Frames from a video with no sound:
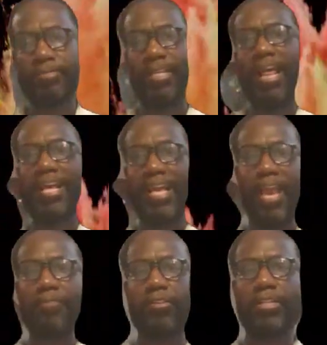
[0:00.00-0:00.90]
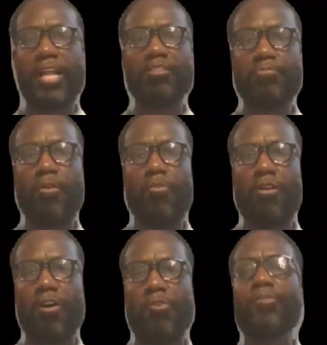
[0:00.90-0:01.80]
that I gave you that I spoke
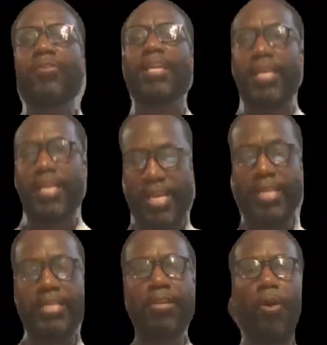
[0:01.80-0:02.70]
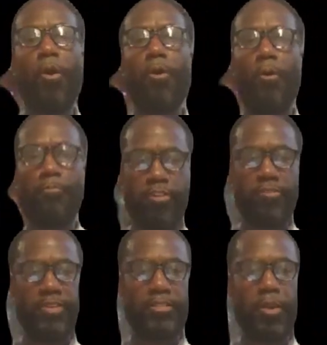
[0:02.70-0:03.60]
on in the
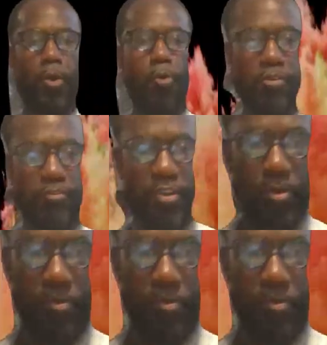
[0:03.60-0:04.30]
previous overview.